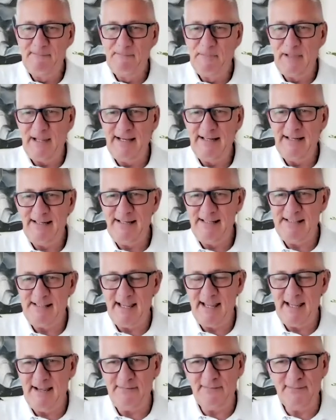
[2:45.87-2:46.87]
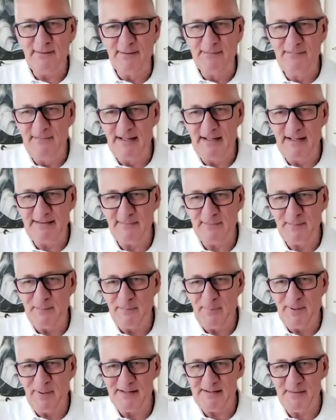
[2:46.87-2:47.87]
Ladies there from different
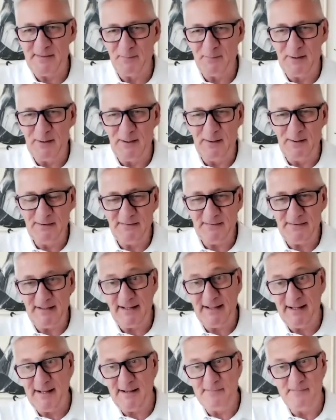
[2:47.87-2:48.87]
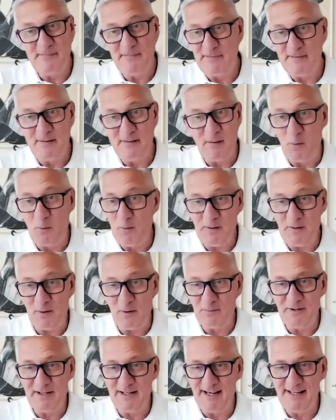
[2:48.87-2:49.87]
parts of the world that all
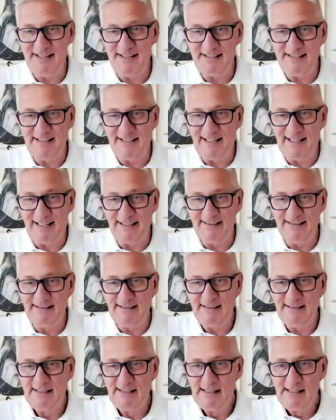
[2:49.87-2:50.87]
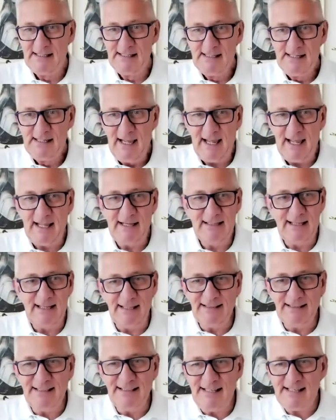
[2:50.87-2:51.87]
congregated in London. And
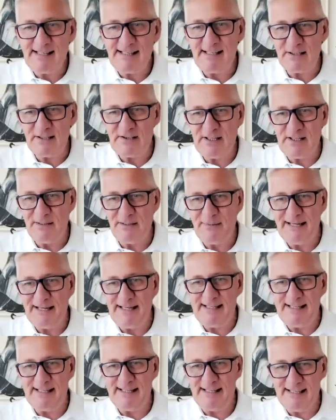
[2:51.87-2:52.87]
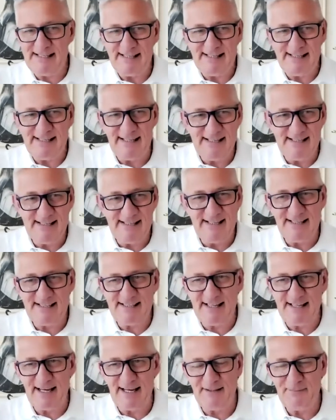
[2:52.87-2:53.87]
London is such an amazing city, isn't it,
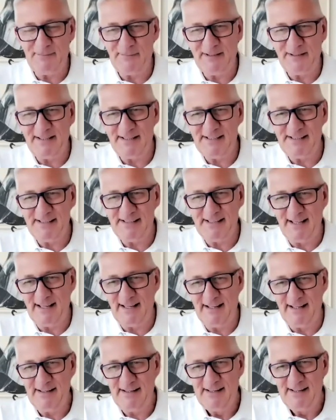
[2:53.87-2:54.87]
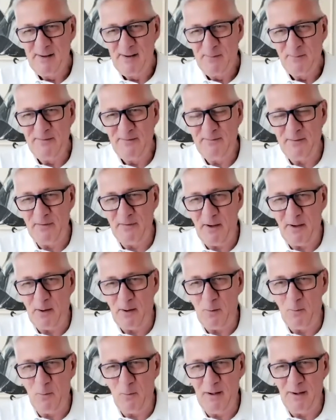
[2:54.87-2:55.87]
Stella? Because we've got the
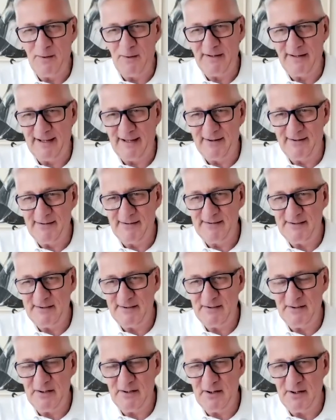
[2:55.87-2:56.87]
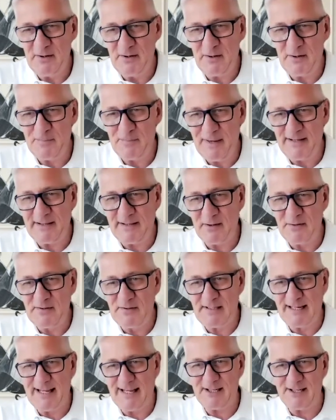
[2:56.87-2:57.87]
whole world here, and you know, you can make those
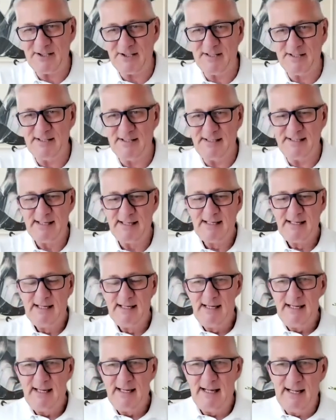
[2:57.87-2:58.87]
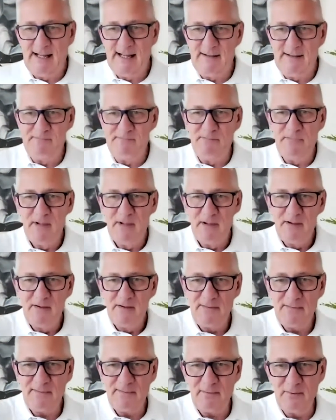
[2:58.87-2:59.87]
connections
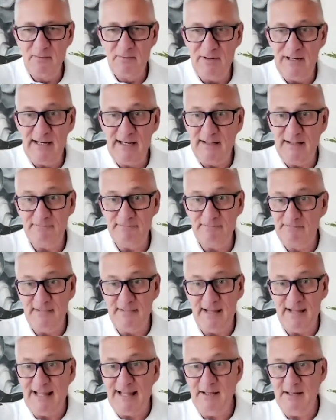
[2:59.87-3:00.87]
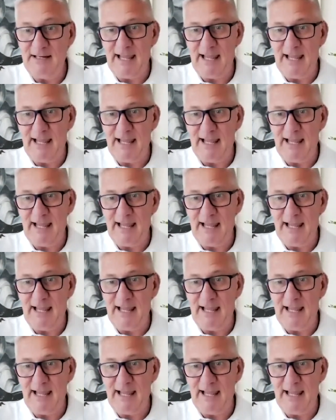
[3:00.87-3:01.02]
through really any